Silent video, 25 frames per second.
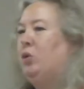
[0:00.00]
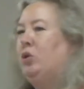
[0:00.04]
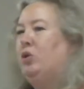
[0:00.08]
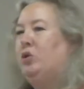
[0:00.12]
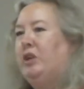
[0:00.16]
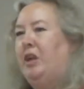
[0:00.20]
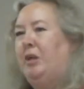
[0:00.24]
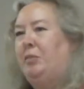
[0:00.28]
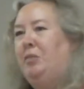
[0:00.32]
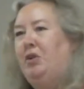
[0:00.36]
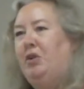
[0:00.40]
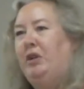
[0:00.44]

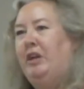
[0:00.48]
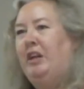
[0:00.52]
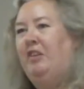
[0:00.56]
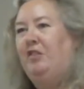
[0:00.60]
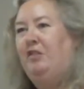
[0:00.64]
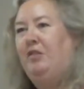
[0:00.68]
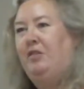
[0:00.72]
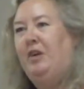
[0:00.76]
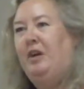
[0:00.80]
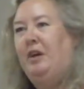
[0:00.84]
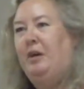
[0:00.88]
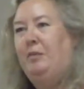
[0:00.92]
world community
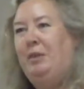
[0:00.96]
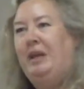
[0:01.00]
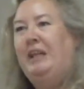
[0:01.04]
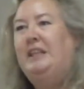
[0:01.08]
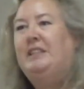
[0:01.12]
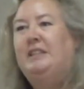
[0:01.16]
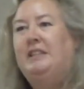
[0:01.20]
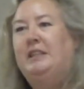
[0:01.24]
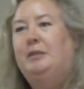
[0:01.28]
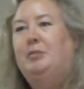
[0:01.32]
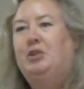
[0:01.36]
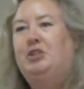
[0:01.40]
of
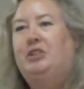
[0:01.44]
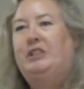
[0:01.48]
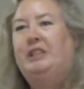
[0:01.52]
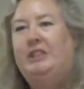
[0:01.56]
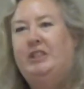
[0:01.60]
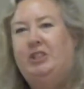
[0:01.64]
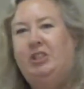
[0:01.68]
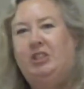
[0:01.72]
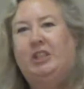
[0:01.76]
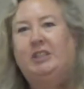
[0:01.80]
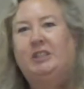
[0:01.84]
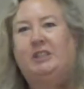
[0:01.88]
peace, liberty,
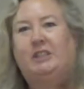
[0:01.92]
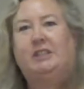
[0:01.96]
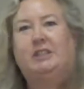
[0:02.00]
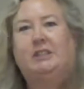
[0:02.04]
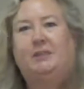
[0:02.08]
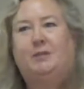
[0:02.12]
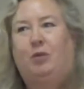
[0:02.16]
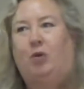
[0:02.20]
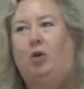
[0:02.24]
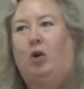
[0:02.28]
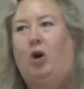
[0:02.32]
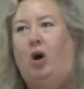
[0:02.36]
and
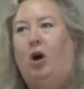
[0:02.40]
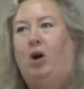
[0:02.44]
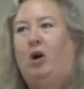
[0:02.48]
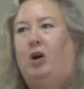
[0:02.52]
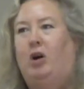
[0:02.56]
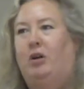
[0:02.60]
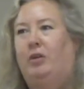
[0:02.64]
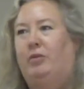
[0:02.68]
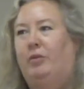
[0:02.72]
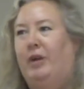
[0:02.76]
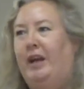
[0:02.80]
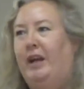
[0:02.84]
justice for
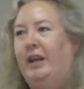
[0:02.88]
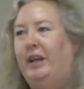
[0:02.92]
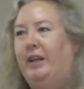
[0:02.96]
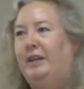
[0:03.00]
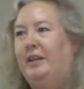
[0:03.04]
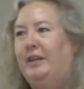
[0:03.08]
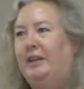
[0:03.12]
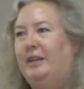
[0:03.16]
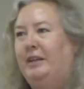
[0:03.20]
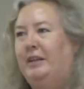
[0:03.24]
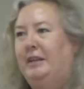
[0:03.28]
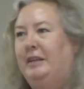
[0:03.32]
all, right?
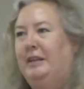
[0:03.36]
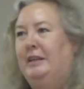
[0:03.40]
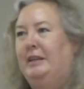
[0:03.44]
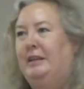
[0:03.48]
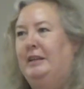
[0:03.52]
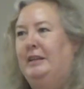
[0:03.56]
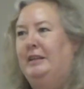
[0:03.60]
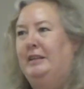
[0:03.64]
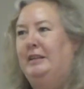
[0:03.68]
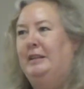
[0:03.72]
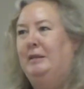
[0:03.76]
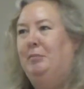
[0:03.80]

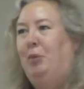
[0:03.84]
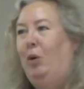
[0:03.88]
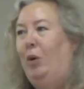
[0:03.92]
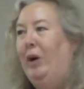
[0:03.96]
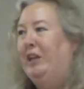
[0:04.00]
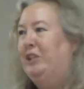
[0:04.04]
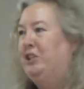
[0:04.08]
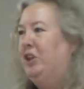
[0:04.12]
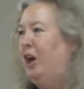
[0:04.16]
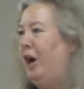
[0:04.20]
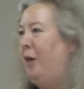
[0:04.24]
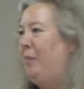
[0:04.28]

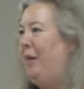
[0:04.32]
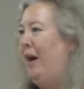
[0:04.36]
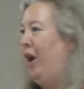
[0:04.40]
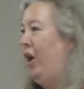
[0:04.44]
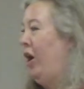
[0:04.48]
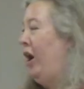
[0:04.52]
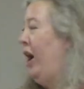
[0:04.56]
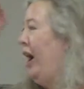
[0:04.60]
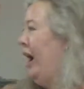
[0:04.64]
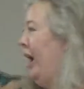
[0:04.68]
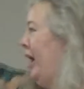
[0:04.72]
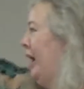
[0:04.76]
Boy, talk
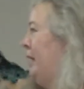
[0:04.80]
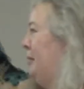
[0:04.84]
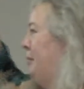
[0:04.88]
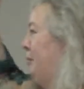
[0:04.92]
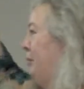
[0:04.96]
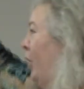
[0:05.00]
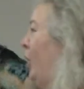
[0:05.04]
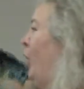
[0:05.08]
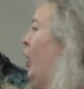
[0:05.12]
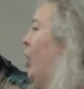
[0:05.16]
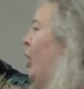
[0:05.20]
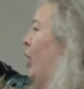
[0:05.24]
about a high
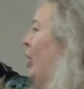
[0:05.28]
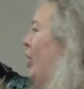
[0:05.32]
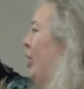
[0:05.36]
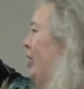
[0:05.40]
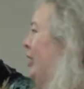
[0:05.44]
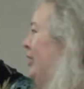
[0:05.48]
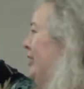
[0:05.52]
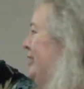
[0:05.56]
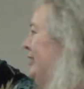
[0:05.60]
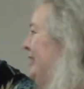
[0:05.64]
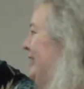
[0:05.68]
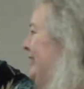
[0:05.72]

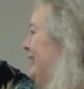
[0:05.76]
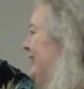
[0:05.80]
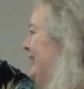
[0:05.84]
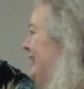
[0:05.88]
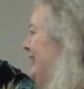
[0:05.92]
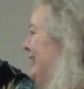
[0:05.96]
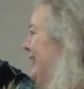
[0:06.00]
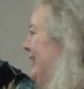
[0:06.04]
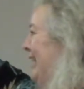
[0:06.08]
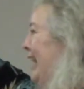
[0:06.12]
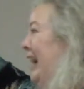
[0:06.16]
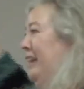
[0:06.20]
bar.
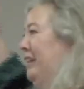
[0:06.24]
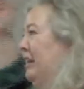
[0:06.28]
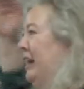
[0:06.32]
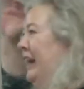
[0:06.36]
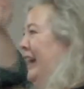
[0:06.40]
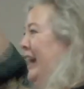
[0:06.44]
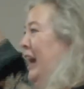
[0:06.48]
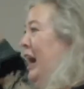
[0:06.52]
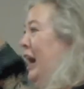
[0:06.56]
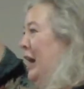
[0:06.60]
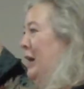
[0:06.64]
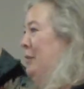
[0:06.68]
I
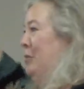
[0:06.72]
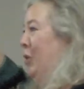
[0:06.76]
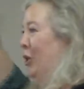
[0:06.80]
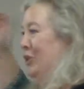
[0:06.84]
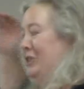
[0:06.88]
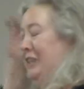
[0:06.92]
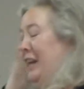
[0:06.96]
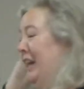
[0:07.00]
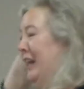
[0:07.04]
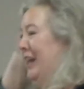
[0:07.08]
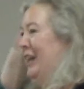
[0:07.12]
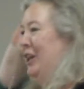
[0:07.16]
like high
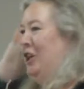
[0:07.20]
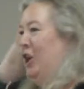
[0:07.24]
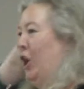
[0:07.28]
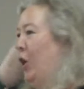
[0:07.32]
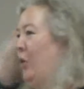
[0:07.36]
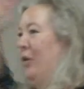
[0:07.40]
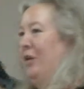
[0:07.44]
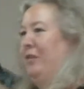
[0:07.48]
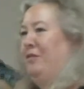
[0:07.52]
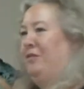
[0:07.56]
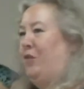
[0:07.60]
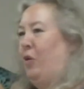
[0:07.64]
bars. I like
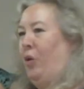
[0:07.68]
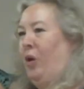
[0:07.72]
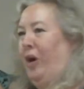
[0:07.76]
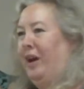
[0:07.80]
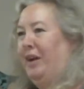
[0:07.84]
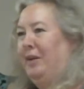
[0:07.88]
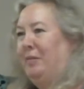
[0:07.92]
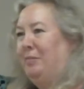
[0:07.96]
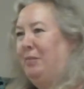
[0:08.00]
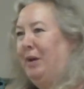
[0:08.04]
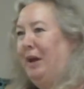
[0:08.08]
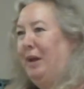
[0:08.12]
going for
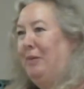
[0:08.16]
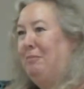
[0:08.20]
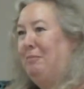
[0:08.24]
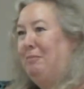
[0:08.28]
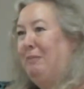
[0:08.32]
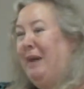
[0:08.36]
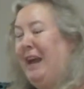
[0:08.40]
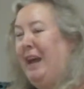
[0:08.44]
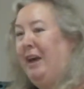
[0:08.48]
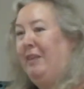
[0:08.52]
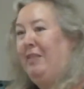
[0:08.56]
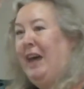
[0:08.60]
it.
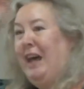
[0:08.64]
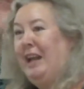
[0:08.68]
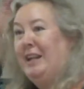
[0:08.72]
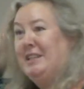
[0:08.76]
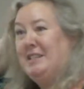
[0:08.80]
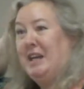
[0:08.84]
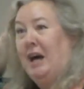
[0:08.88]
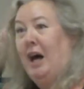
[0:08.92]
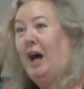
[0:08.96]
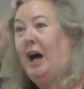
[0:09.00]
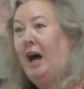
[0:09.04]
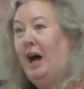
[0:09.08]
But man, that
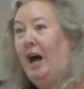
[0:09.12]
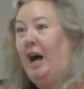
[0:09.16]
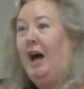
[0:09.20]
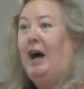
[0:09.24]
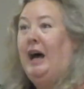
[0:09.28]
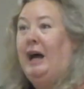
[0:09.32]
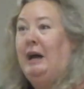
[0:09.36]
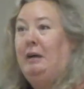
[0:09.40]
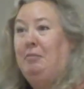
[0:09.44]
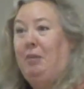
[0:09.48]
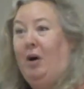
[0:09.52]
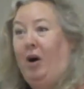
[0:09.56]
is a
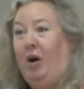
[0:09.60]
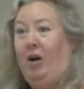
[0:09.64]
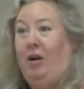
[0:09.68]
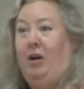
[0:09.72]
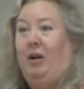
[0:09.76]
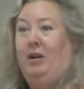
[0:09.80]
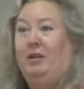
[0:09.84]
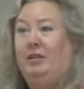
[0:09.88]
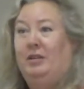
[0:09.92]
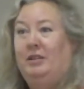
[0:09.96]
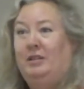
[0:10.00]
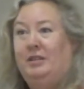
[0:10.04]
high
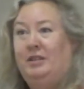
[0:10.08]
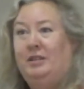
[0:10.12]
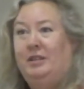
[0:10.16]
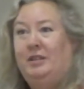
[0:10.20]
bar.